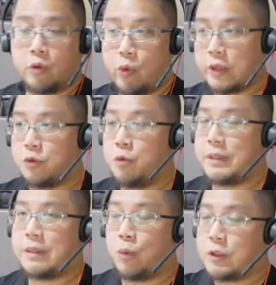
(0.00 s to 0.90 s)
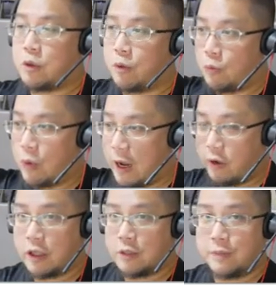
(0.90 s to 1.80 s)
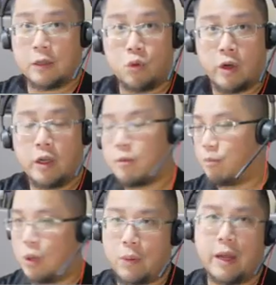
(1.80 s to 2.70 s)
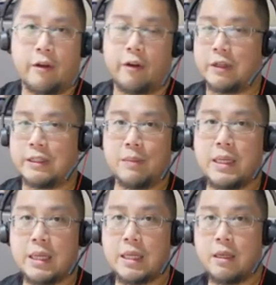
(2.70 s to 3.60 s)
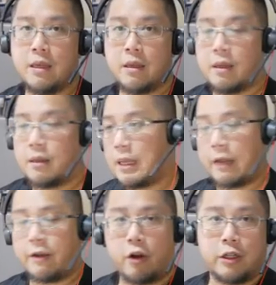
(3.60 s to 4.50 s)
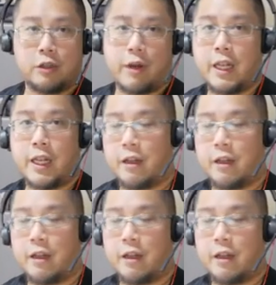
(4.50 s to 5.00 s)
2x rule means that once your $100 become 200, pull out $100 immediately, let the $100 run,